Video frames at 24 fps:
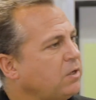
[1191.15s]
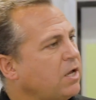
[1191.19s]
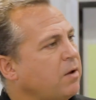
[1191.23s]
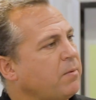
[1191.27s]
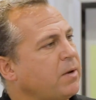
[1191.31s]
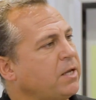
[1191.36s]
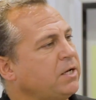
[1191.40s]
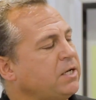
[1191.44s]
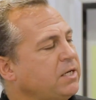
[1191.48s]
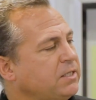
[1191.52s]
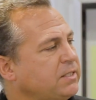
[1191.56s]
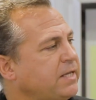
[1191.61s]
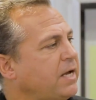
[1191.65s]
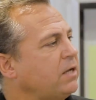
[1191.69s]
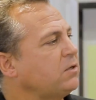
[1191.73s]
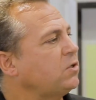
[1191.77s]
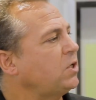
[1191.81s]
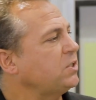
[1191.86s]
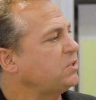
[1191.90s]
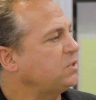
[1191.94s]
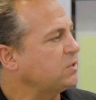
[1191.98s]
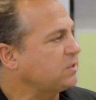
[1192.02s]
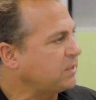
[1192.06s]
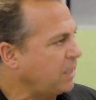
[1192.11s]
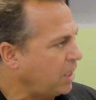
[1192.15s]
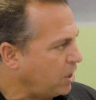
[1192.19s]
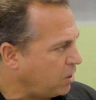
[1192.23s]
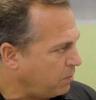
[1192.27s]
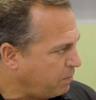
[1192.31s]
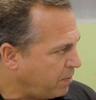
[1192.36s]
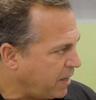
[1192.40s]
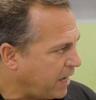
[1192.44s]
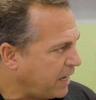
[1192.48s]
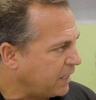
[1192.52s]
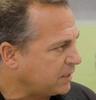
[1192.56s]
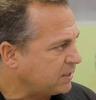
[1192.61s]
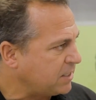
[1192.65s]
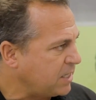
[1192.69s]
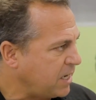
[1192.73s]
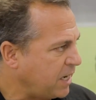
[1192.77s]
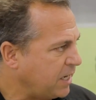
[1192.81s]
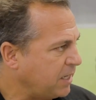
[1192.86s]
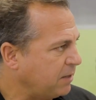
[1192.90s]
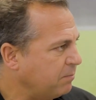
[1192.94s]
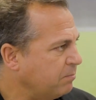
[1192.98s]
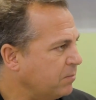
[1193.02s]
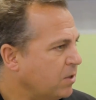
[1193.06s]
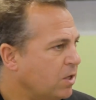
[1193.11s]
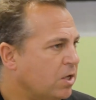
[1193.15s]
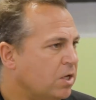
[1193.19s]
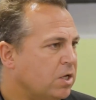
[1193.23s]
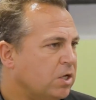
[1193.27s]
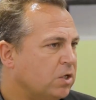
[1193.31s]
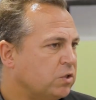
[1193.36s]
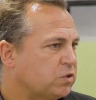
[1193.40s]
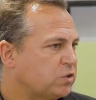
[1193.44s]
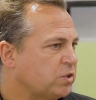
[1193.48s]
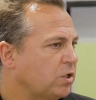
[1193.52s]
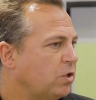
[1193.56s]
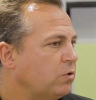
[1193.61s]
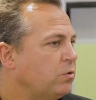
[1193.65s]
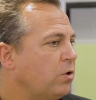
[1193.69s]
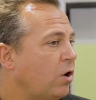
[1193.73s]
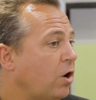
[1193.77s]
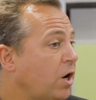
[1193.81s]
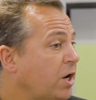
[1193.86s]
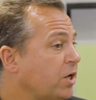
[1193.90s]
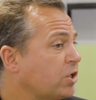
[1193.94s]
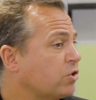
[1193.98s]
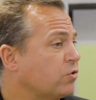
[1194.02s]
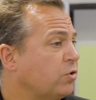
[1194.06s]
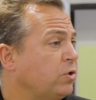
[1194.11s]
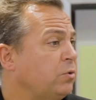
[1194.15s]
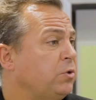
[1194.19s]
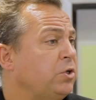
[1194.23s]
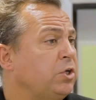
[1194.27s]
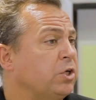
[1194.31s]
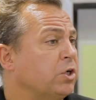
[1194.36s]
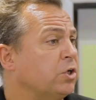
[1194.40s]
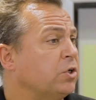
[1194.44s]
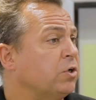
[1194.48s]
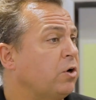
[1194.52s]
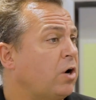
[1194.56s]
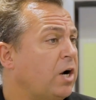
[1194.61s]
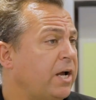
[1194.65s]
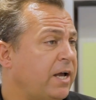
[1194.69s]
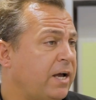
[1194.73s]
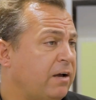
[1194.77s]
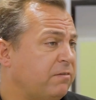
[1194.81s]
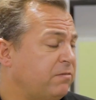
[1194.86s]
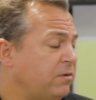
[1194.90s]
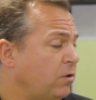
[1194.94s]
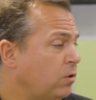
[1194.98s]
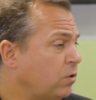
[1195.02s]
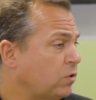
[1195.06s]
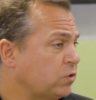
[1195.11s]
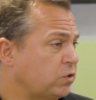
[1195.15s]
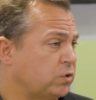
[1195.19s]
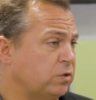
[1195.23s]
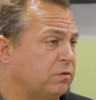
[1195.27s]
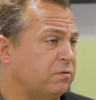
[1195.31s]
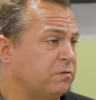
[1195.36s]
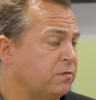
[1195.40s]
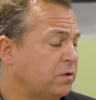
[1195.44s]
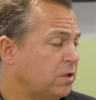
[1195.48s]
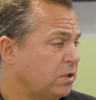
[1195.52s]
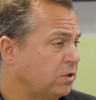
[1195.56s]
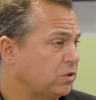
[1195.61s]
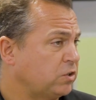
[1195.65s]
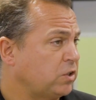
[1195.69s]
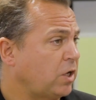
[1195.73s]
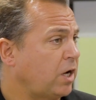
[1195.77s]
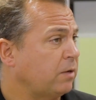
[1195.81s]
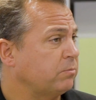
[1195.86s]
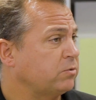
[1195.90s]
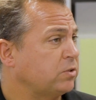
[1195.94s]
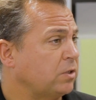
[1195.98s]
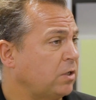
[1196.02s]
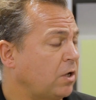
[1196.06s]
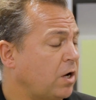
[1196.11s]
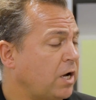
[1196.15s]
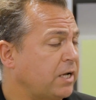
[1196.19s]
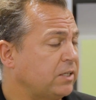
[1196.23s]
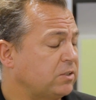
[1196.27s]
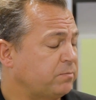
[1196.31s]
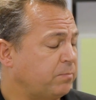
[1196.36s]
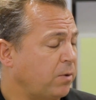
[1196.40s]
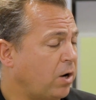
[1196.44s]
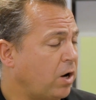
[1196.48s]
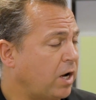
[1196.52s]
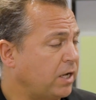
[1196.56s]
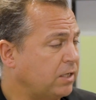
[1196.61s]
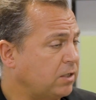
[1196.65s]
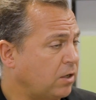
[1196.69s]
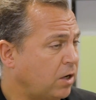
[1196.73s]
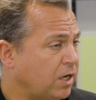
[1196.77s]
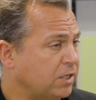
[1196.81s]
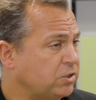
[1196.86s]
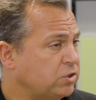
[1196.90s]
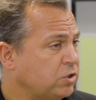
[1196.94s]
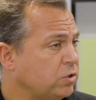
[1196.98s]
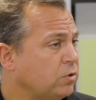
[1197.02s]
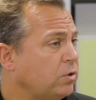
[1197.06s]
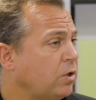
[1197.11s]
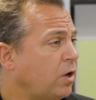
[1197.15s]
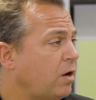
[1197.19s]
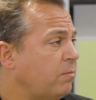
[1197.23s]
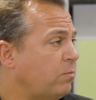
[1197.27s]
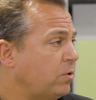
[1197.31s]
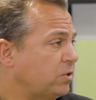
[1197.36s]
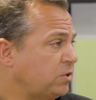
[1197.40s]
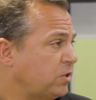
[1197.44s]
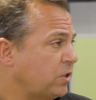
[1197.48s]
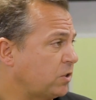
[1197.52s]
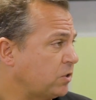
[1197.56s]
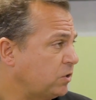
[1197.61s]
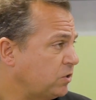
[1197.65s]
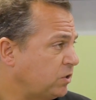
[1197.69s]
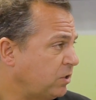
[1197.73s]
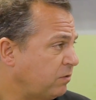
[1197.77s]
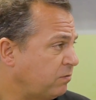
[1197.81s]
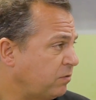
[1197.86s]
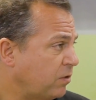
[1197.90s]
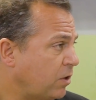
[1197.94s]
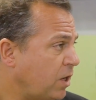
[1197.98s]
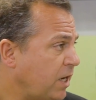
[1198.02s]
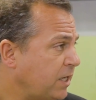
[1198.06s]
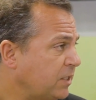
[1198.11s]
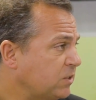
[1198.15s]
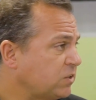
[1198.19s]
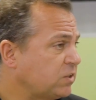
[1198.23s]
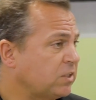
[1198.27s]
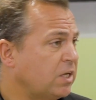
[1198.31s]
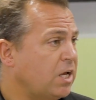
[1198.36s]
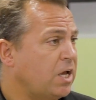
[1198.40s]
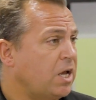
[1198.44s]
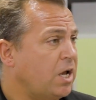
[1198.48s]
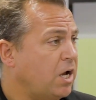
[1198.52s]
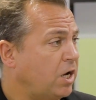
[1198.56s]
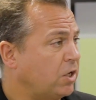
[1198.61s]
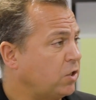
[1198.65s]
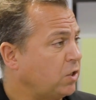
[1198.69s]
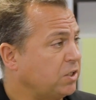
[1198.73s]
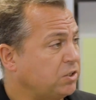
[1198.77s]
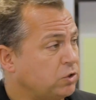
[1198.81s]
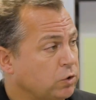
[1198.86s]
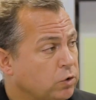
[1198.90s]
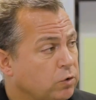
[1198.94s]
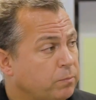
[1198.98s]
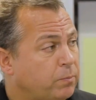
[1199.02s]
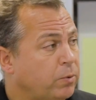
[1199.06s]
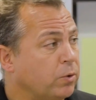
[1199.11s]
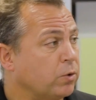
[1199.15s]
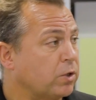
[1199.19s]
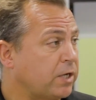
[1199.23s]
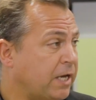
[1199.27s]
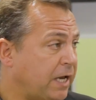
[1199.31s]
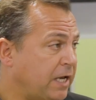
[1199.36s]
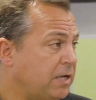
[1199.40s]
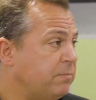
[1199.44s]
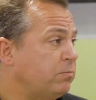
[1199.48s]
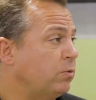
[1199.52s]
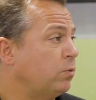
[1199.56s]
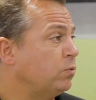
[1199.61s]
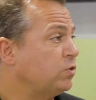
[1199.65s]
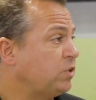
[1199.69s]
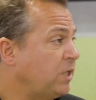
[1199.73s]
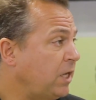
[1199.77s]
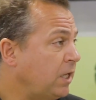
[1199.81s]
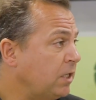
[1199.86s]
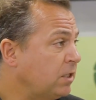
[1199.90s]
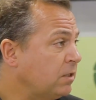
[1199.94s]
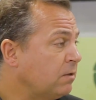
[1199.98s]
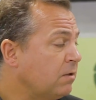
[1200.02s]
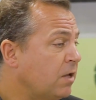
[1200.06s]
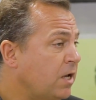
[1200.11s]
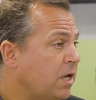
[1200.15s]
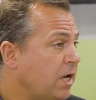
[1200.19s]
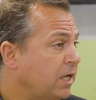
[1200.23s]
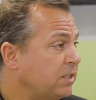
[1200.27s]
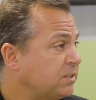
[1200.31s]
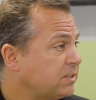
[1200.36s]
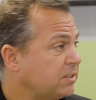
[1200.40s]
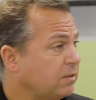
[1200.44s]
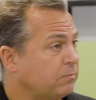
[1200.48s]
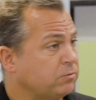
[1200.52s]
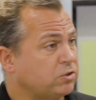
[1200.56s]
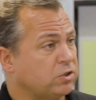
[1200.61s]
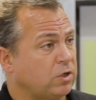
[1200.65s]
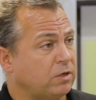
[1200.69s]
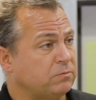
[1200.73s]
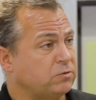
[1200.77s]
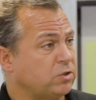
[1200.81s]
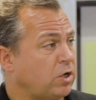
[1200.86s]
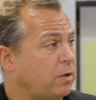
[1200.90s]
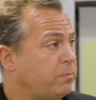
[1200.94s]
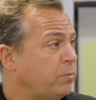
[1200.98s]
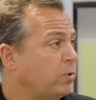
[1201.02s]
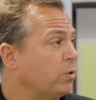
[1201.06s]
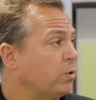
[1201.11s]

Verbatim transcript: and then downlighters get a bad name. Yeah. So I agree with you. I have lots of types of lights, but I, I do like my decorative lights and I do put cables in. And sometimes